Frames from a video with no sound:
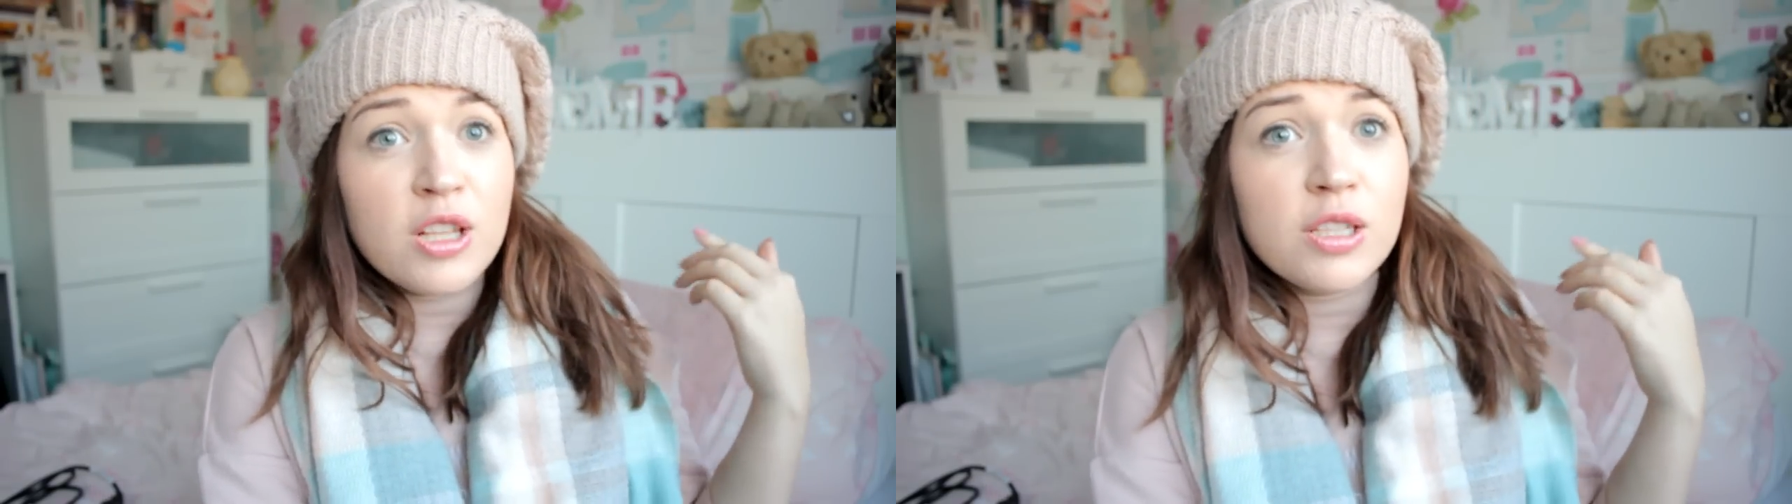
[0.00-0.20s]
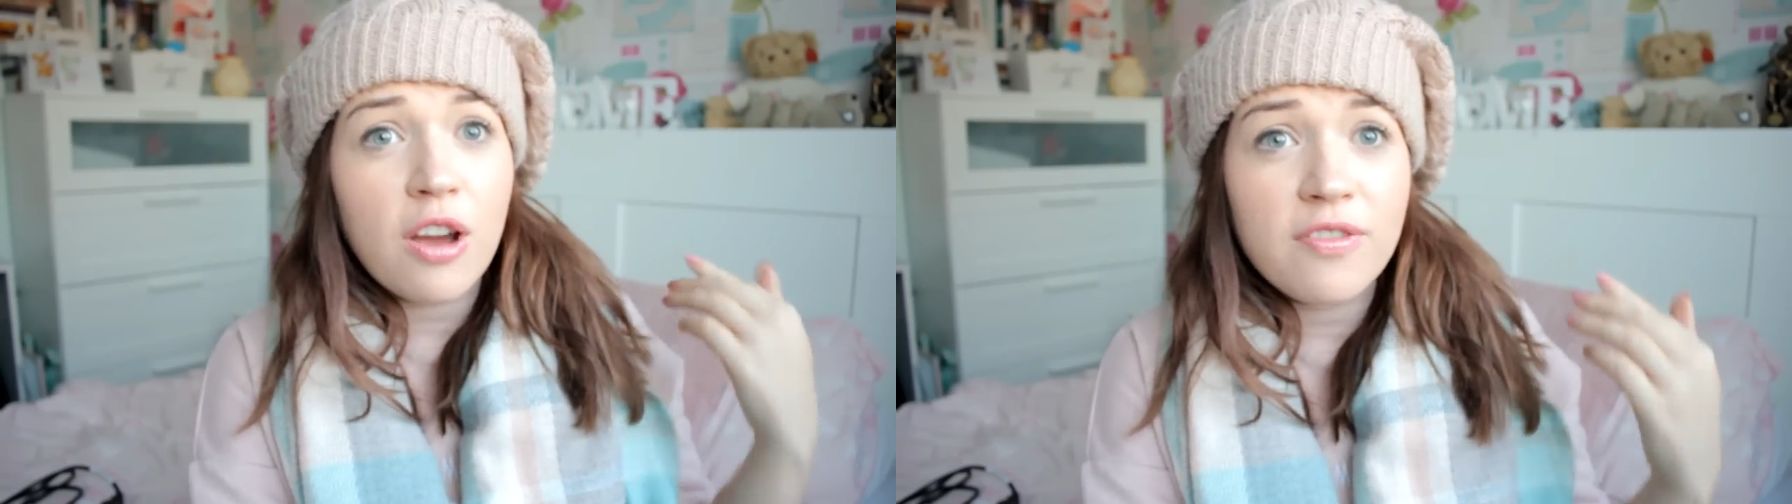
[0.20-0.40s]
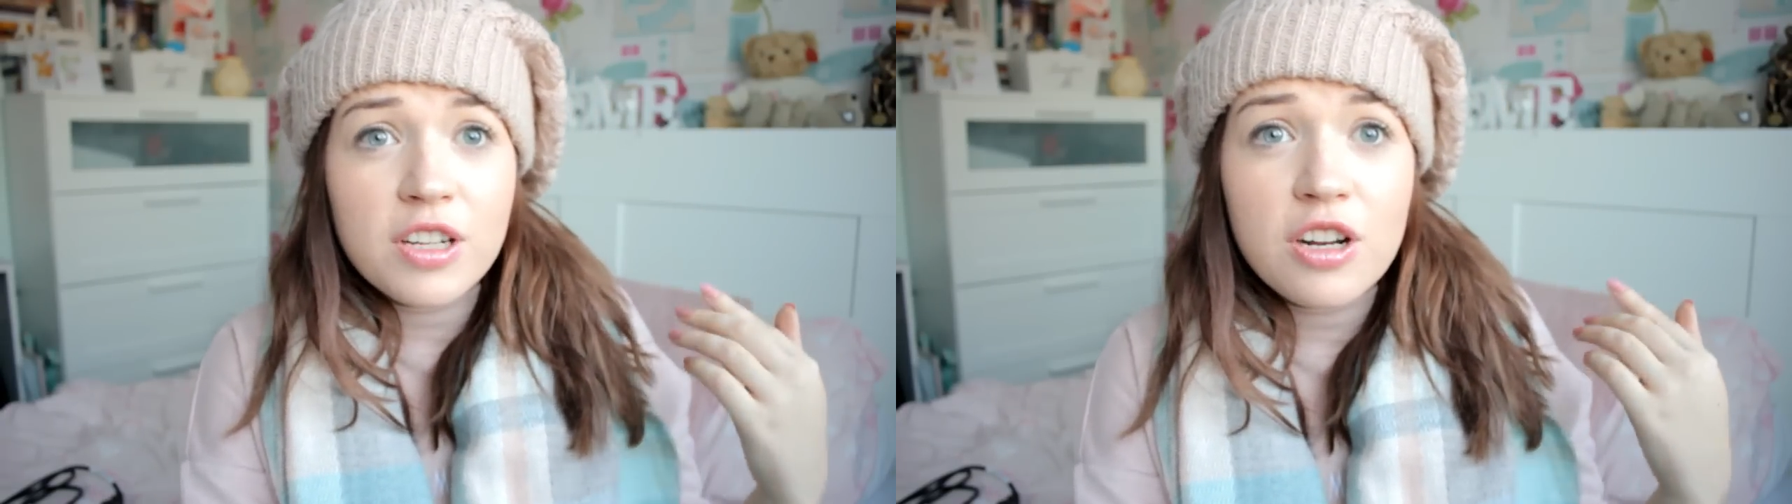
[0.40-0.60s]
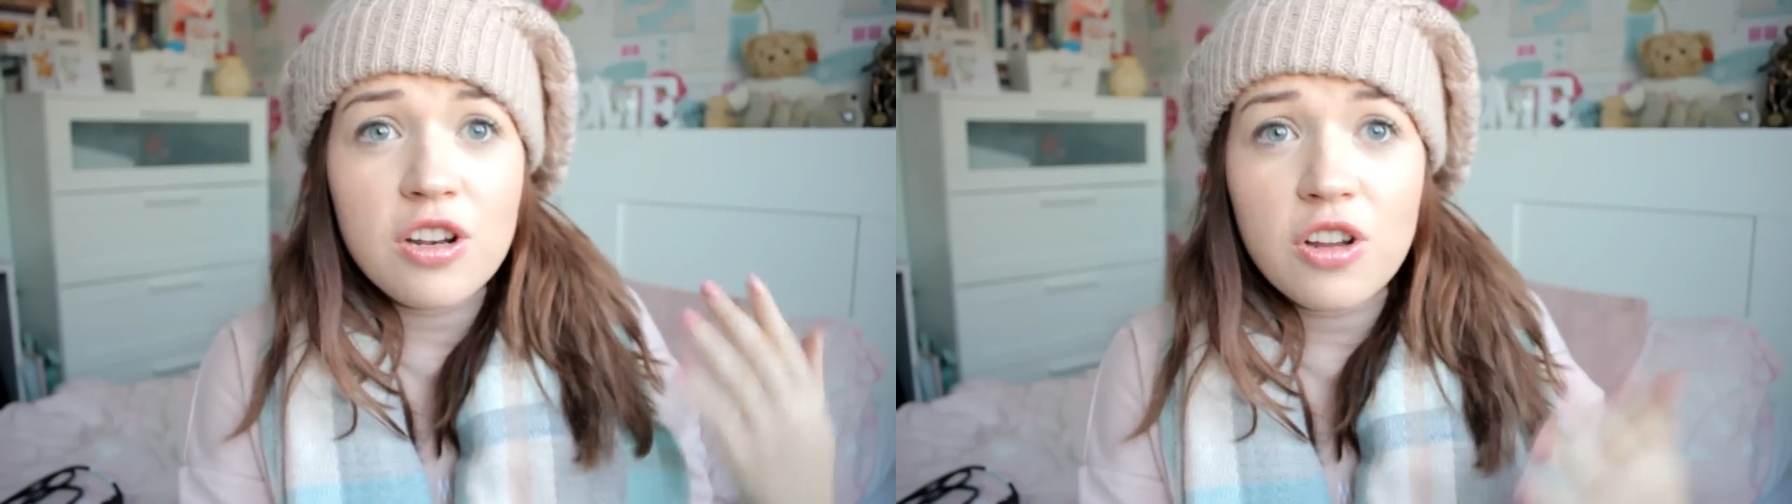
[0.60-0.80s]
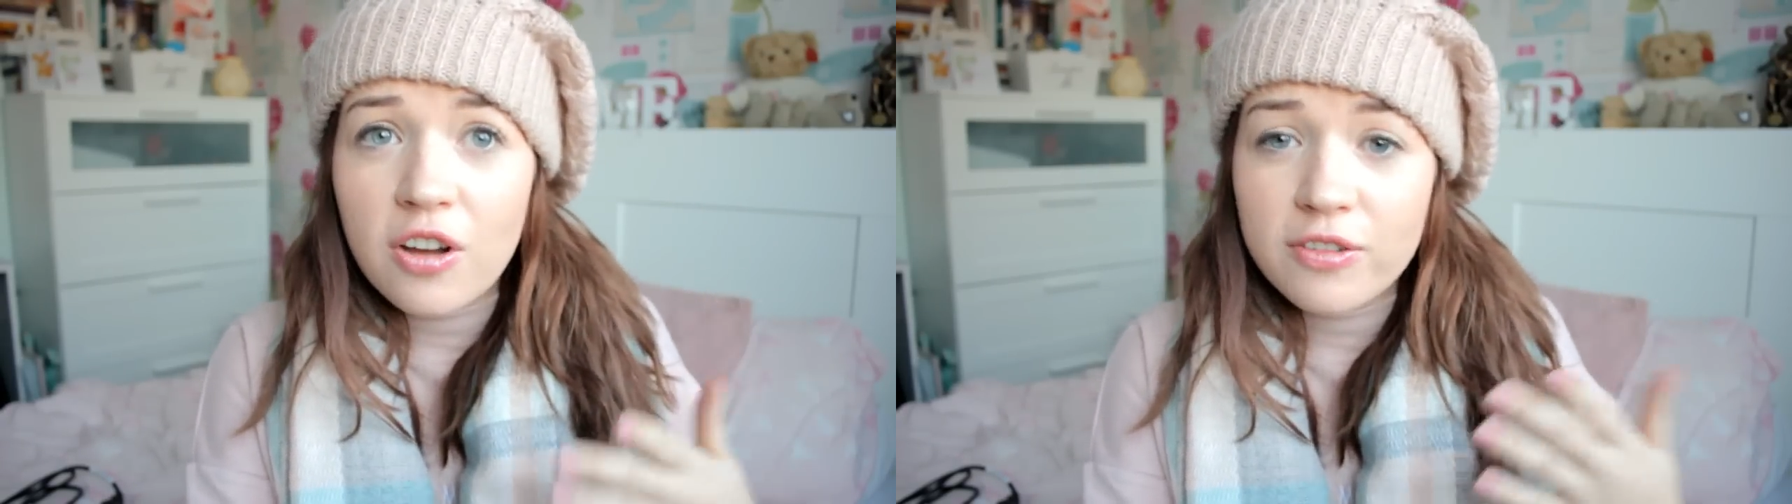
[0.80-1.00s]
So I've done
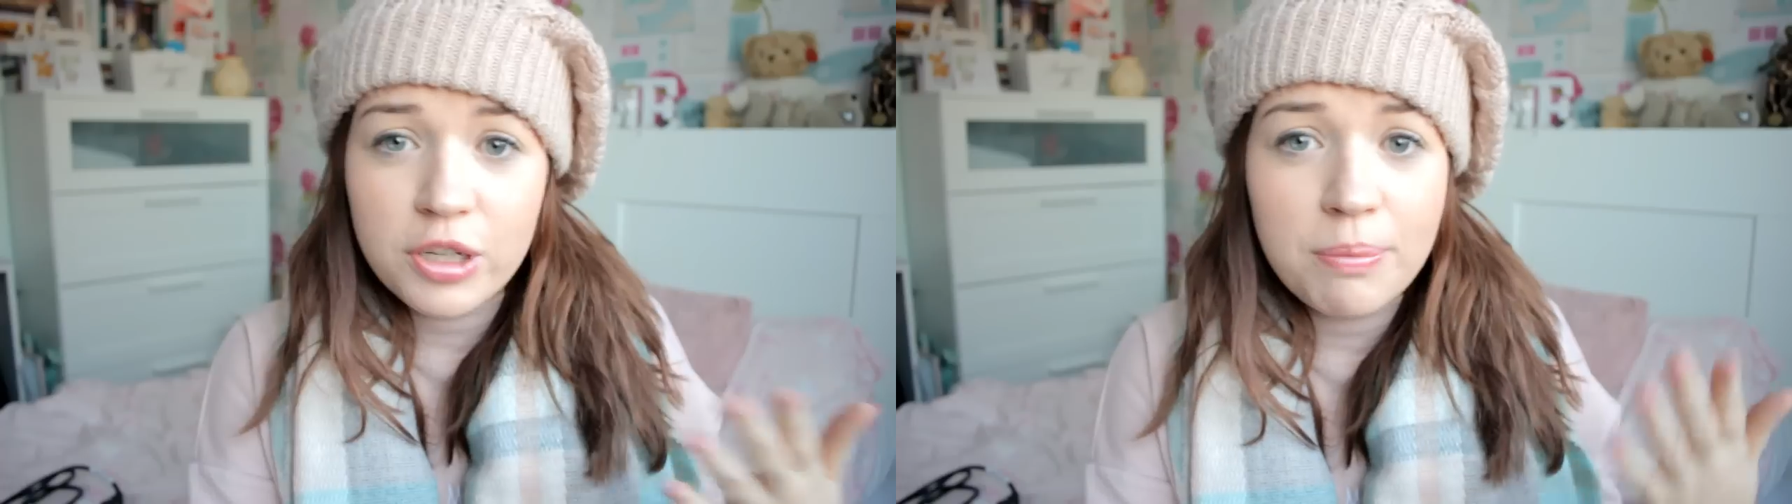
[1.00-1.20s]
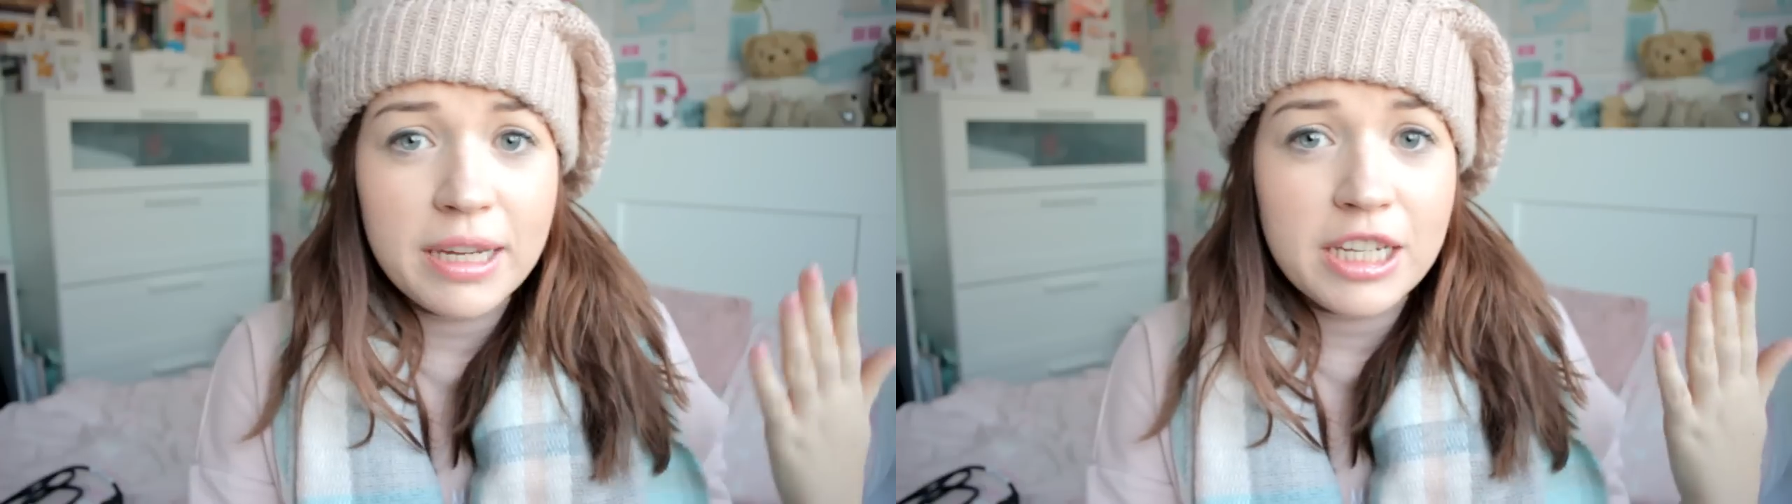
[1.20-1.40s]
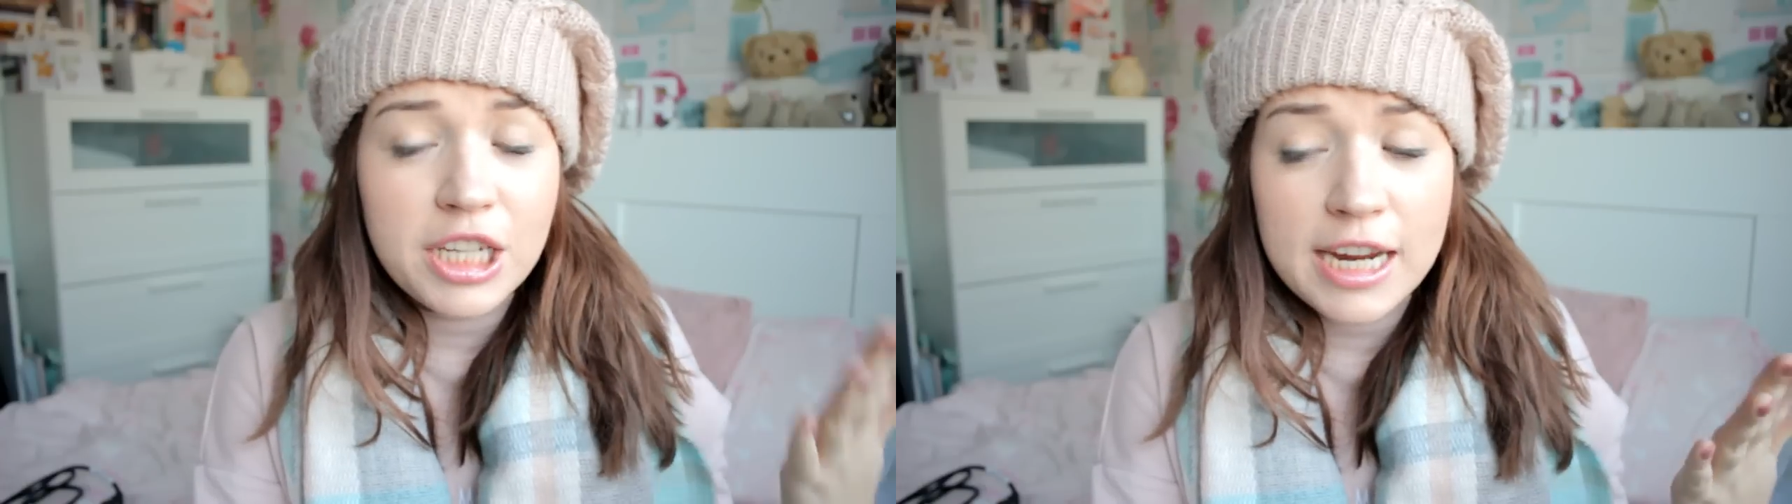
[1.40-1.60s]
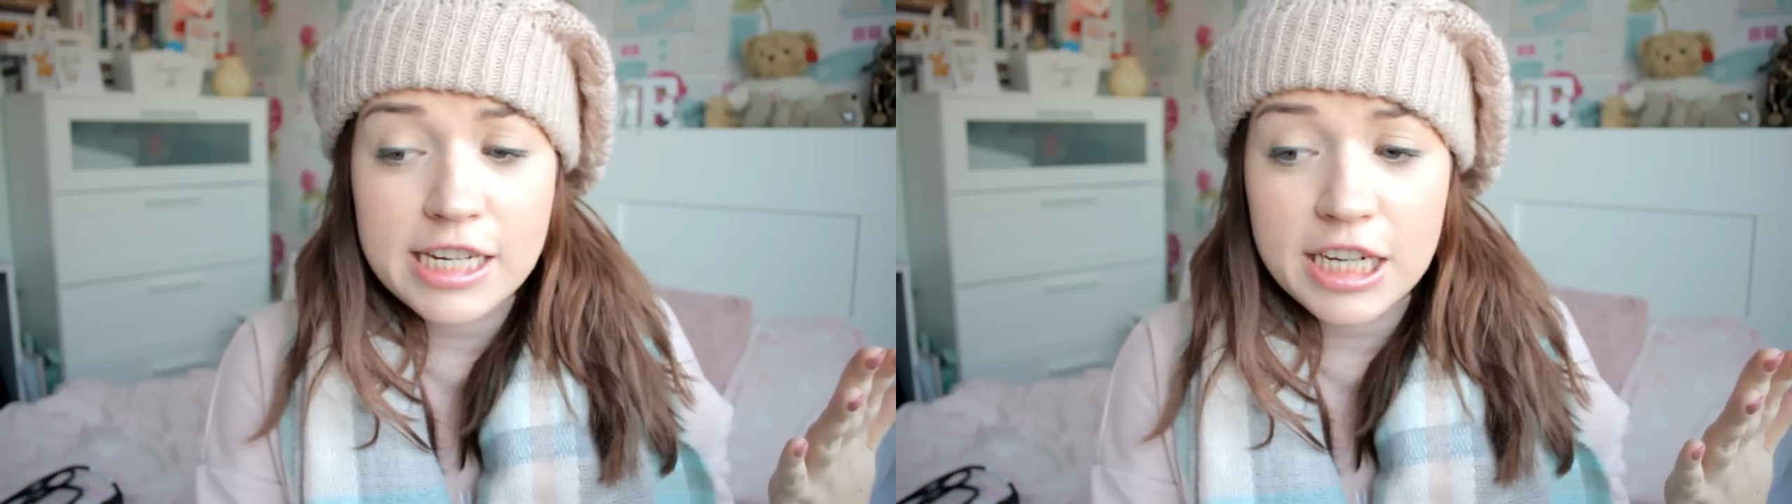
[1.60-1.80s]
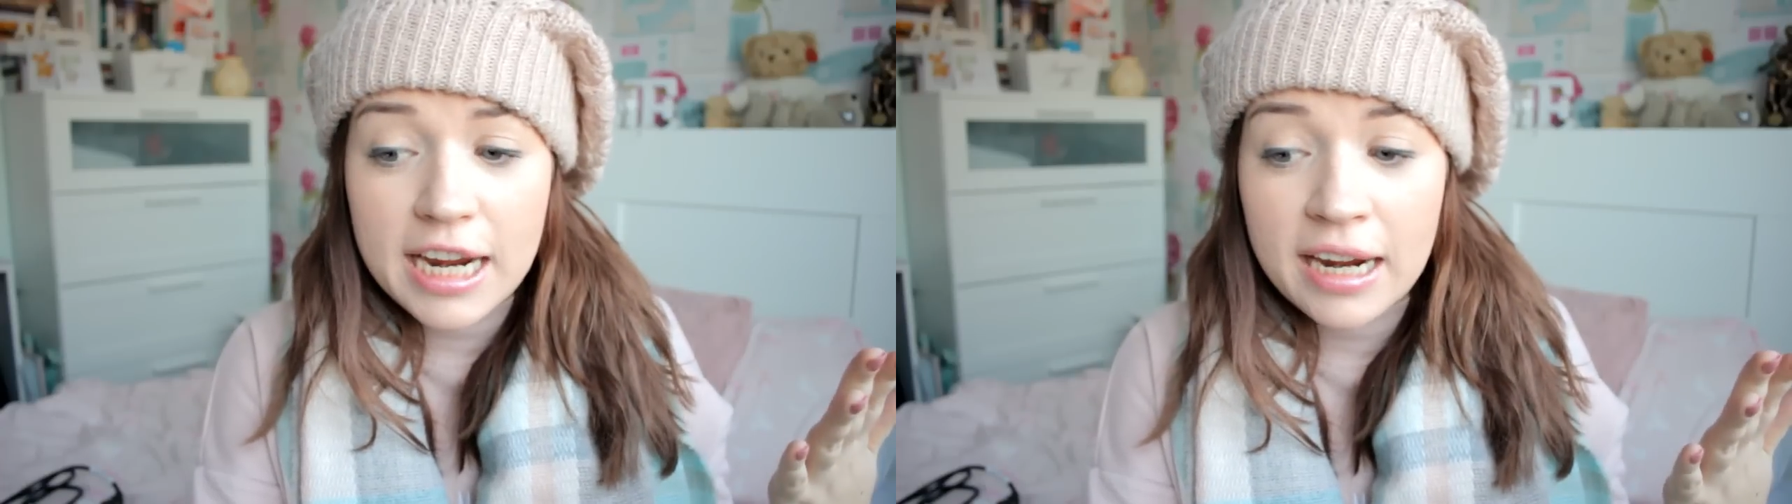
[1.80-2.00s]
a lot of chopping and
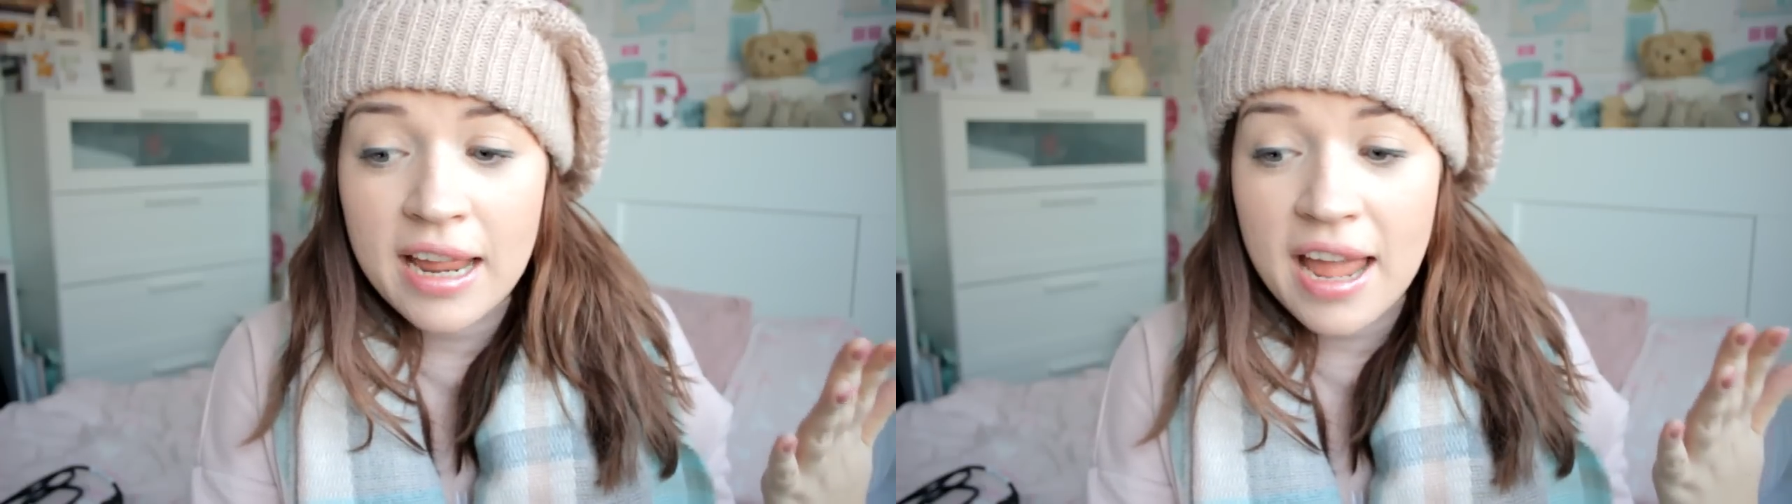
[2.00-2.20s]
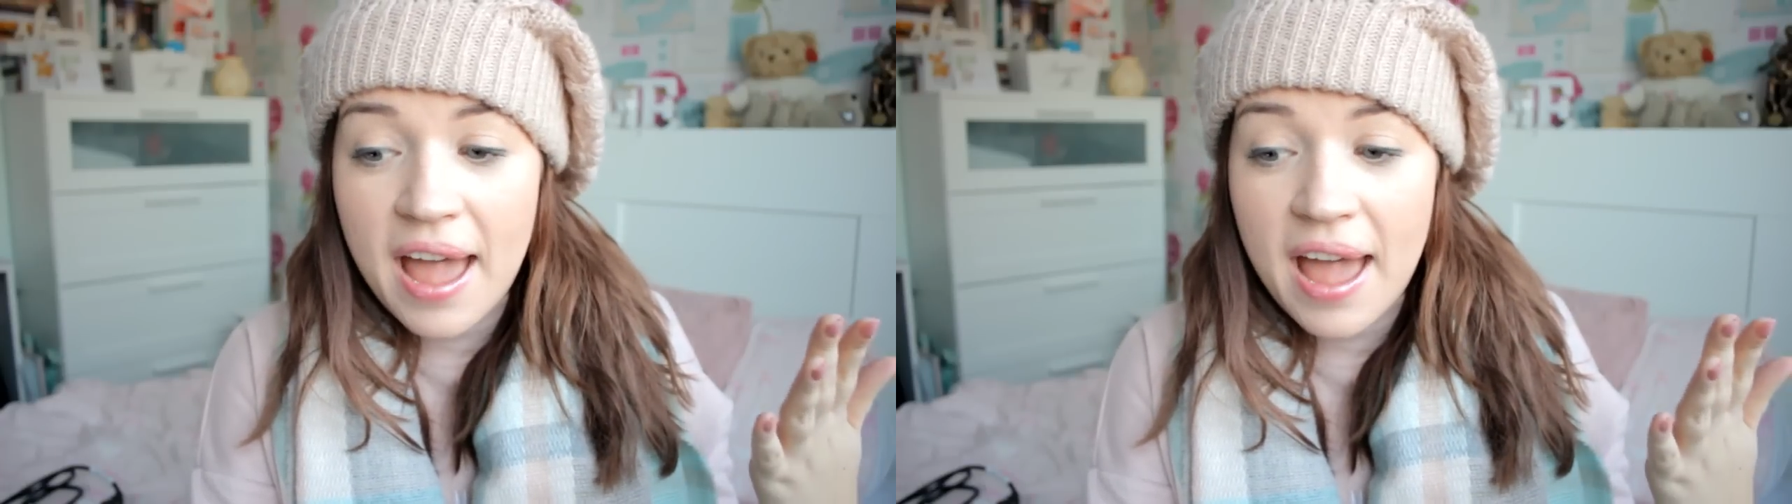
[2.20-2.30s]
changing.